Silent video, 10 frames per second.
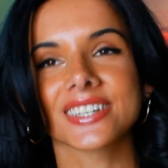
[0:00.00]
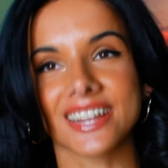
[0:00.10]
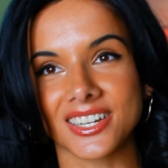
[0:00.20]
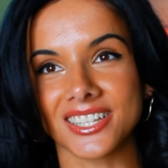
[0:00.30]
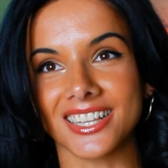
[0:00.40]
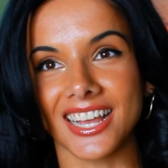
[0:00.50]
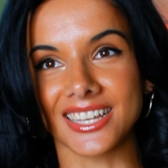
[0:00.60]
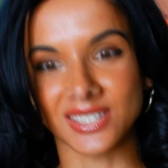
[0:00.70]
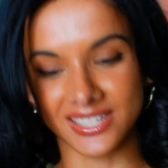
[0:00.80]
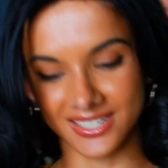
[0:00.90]
We're down to the
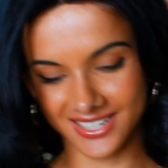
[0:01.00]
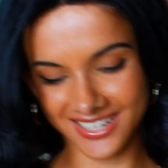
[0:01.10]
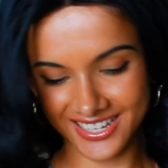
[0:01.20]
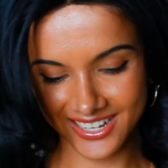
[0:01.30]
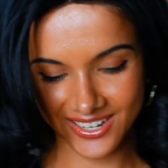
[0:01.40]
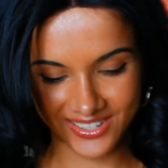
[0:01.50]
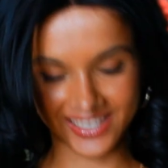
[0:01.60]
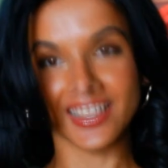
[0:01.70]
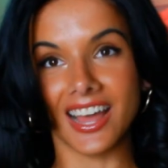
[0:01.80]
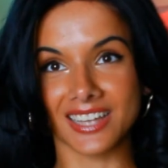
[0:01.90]

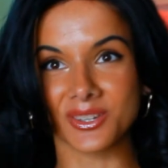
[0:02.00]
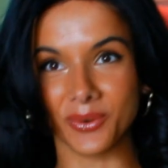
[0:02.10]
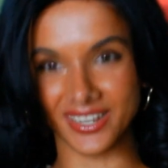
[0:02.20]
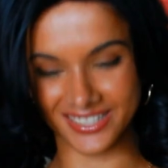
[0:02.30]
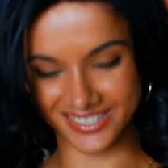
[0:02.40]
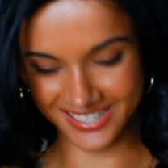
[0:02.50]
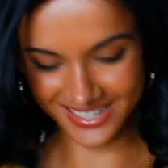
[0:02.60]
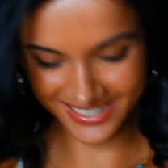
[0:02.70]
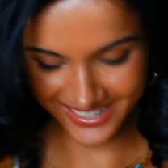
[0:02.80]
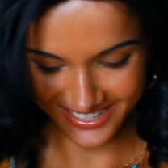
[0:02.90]
last ones.